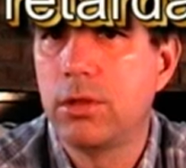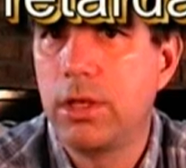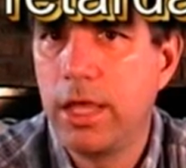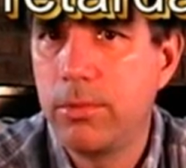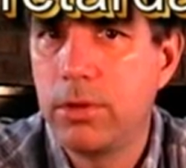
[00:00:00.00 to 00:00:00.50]

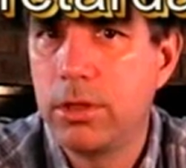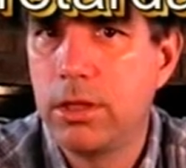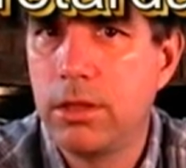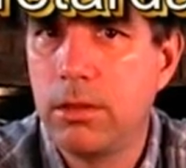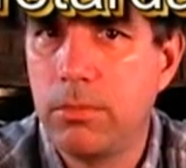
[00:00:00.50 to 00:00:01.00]
labeled
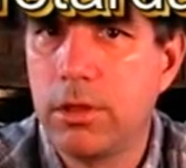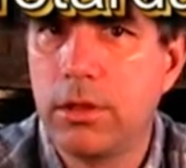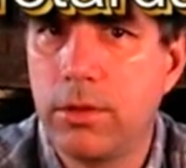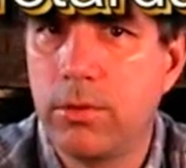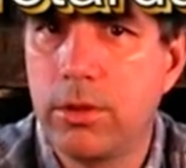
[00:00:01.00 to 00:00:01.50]

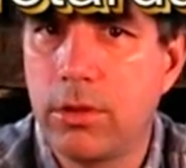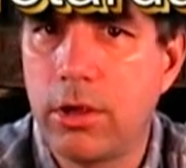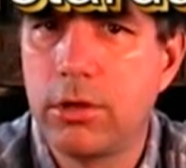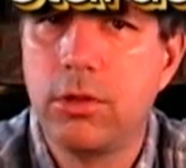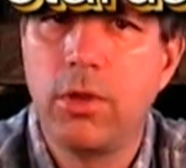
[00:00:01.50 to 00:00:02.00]
mentally
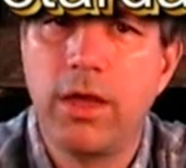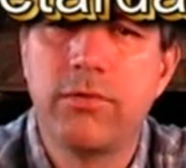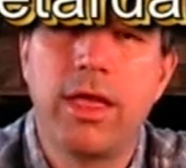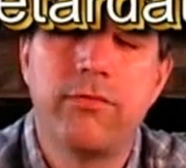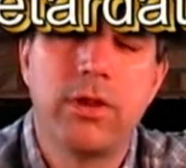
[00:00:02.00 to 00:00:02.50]
retarded, you
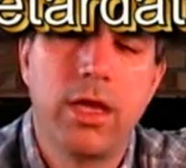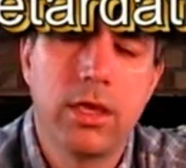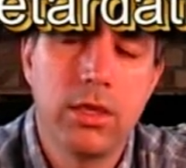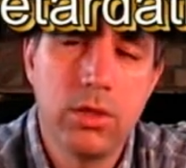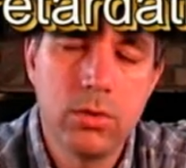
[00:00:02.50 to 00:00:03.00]
have to have an
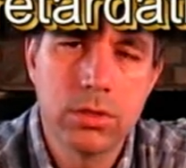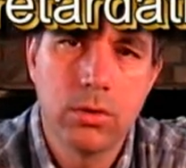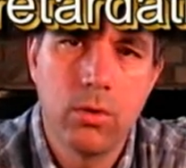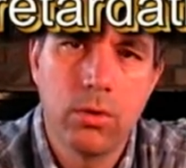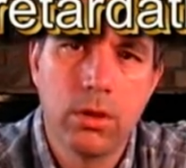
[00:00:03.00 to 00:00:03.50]
IQ
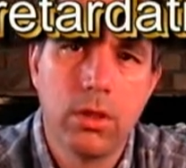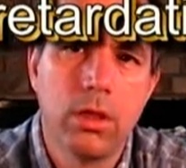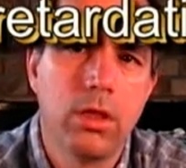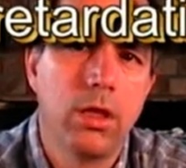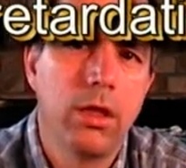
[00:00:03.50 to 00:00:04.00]
score
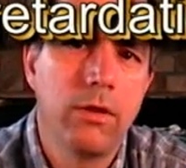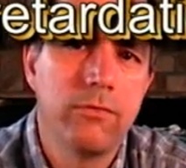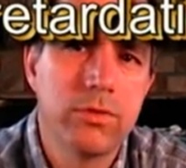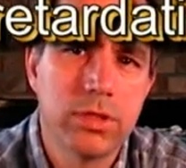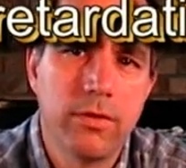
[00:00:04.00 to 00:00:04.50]

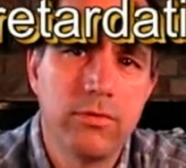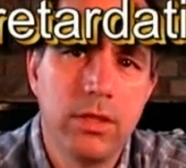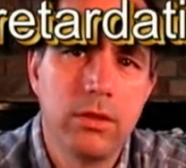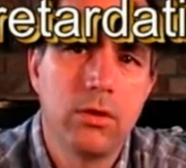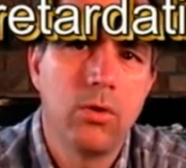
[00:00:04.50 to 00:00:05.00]
of
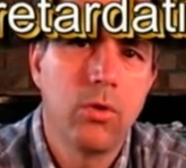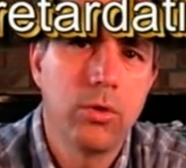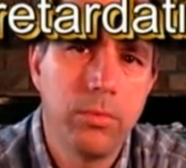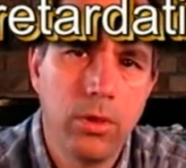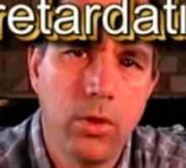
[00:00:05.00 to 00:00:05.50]
70 or
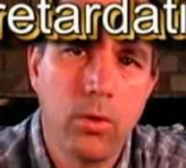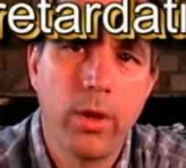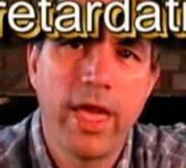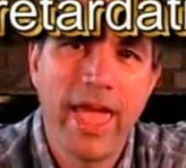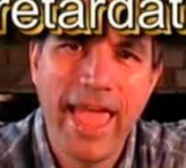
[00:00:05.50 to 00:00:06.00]
below
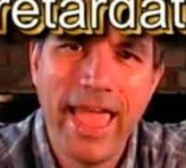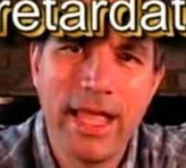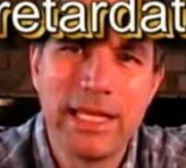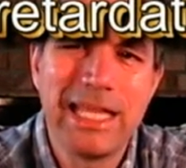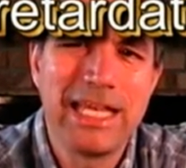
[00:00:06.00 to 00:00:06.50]

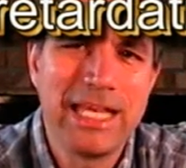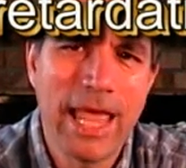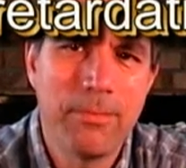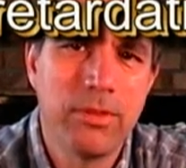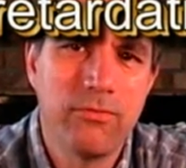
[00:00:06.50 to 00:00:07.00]
and an
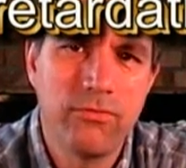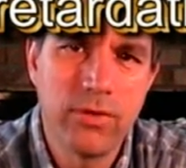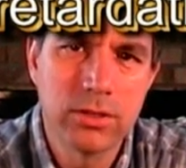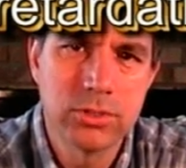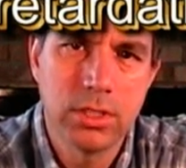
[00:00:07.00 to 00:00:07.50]
adaptive
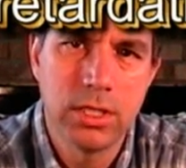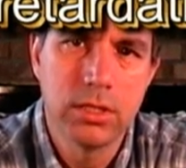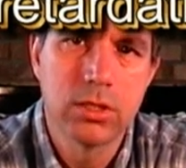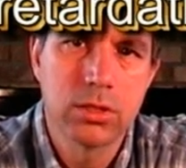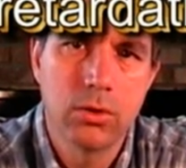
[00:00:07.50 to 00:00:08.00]
functioning
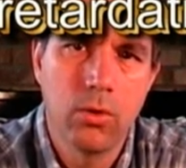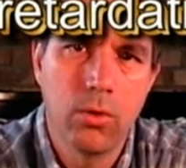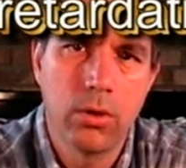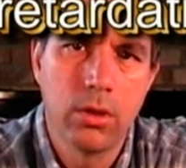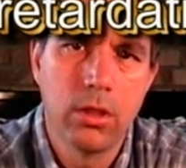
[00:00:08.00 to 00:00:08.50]

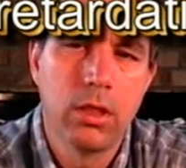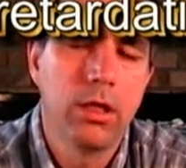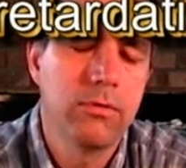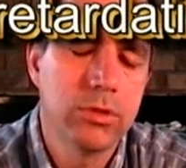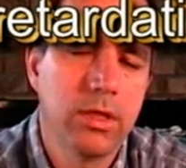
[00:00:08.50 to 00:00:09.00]
score
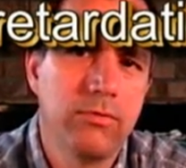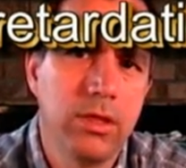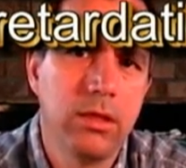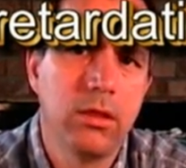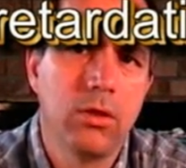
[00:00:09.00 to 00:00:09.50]
of
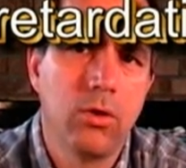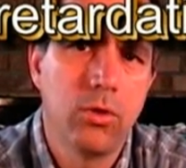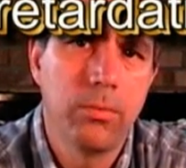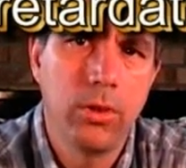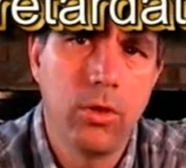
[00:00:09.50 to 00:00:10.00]
70
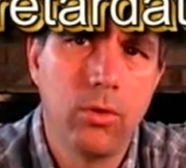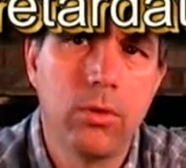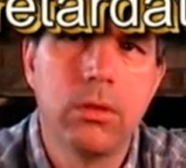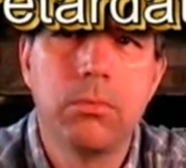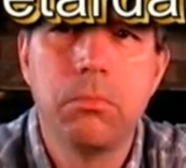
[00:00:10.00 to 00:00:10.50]
or below.
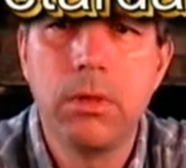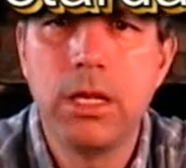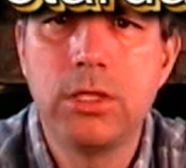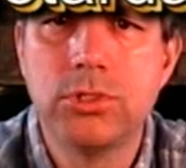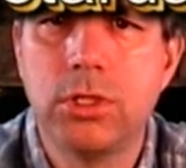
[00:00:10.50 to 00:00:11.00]

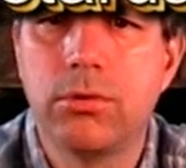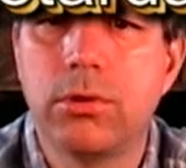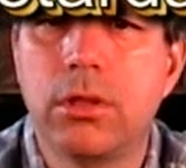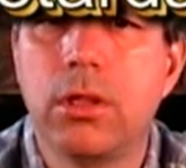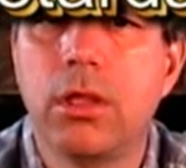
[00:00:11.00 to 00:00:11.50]
Many
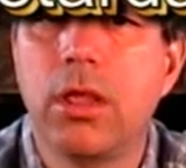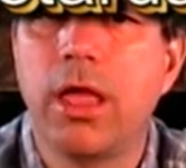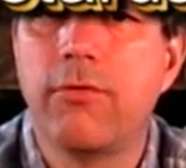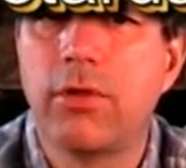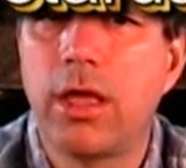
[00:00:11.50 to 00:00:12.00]
children
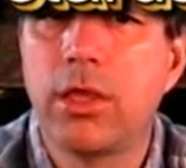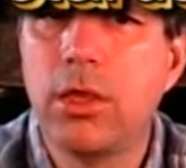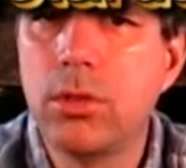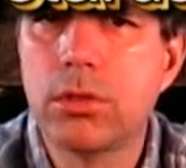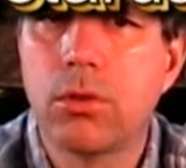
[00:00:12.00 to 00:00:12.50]
have an
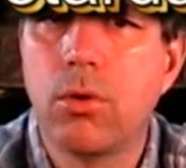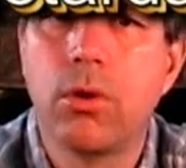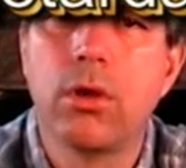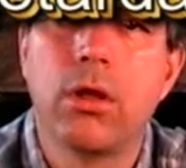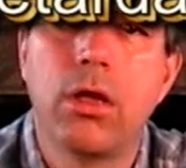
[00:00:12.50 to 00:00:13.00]
IQ
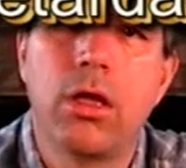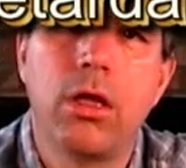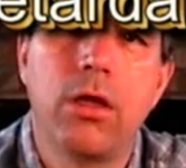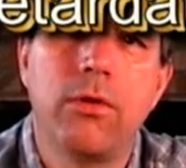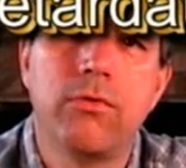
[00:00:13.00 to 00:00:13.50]
score
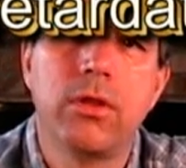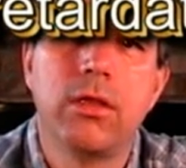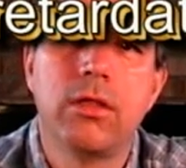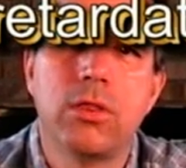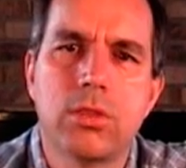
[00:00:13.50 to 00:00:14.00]
of
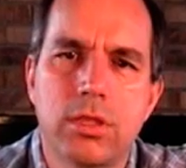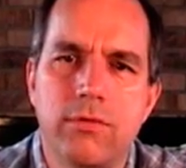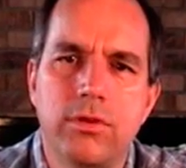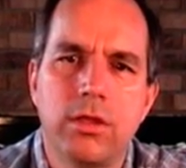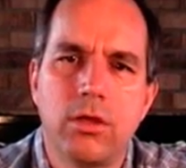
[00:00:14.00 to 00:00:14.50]

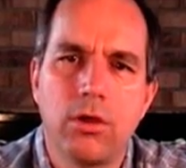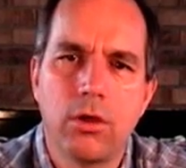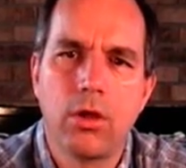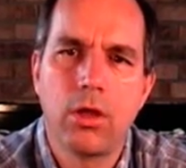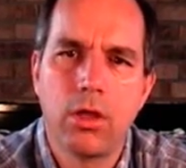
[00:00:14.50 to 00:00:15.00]
70
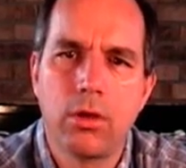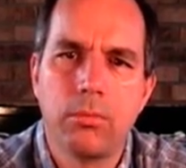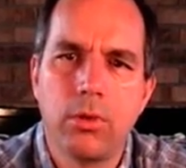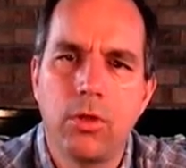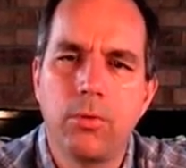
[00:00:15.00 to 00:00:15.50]
or
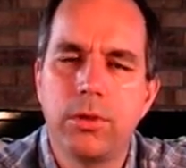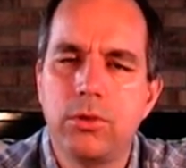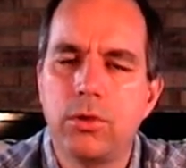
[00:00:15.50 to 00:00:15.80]
below but do